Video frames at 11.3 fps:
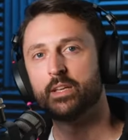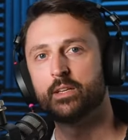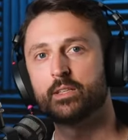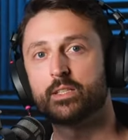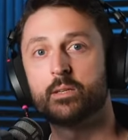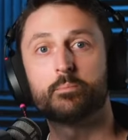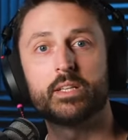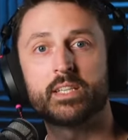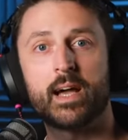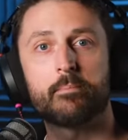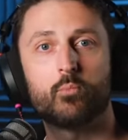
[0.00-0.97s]
Simply
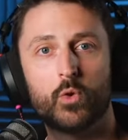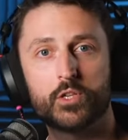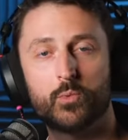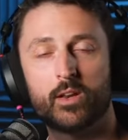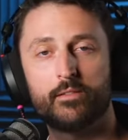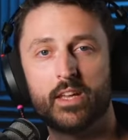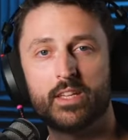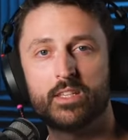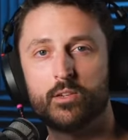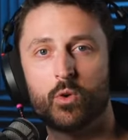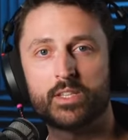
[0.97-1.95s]
tap which one of these
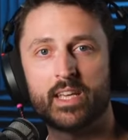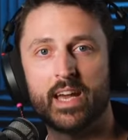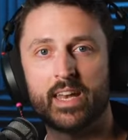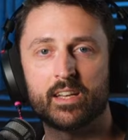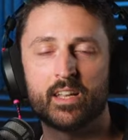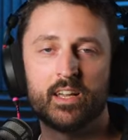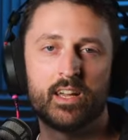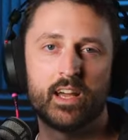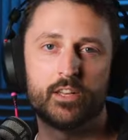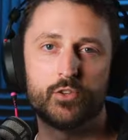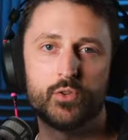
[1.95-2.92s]
you want to edit
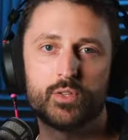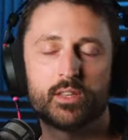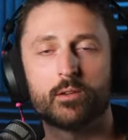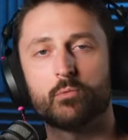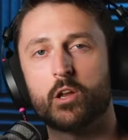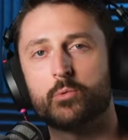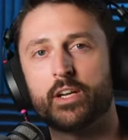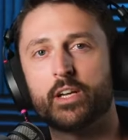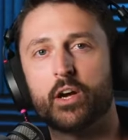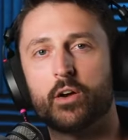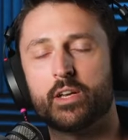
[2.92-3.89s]
and use the rotary
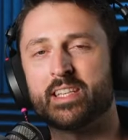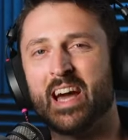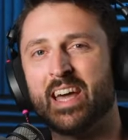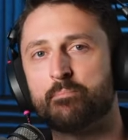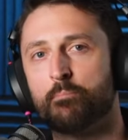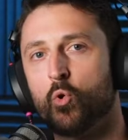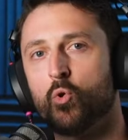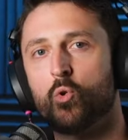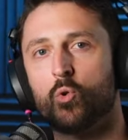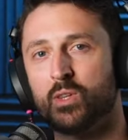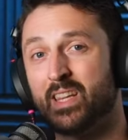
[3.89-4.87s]
encoder to add more
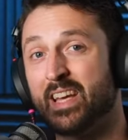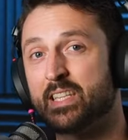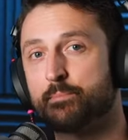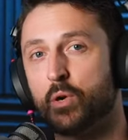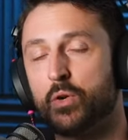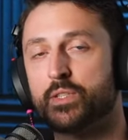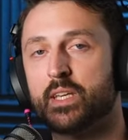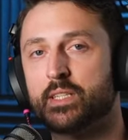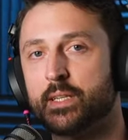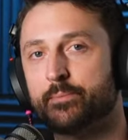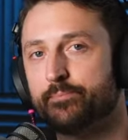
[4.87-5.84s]
or less
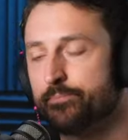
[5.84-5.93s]
processing.